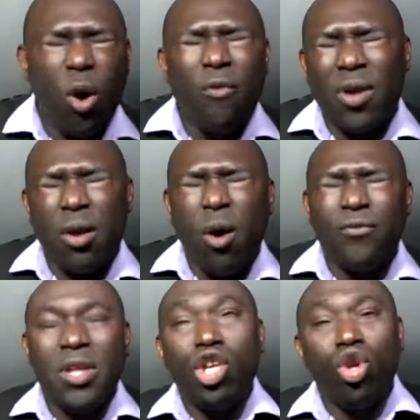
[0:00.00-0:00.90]
of
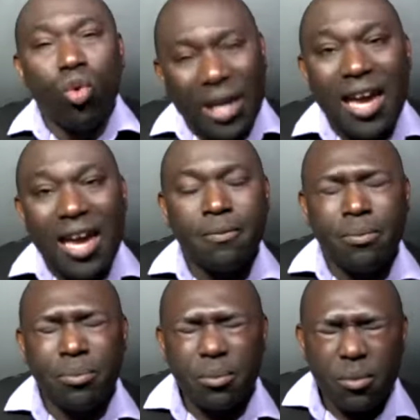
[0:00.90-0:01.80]
the UK.
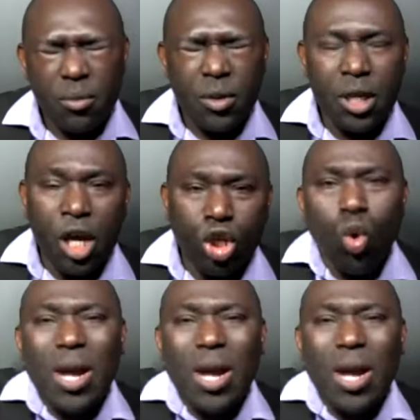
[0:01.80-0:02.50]
You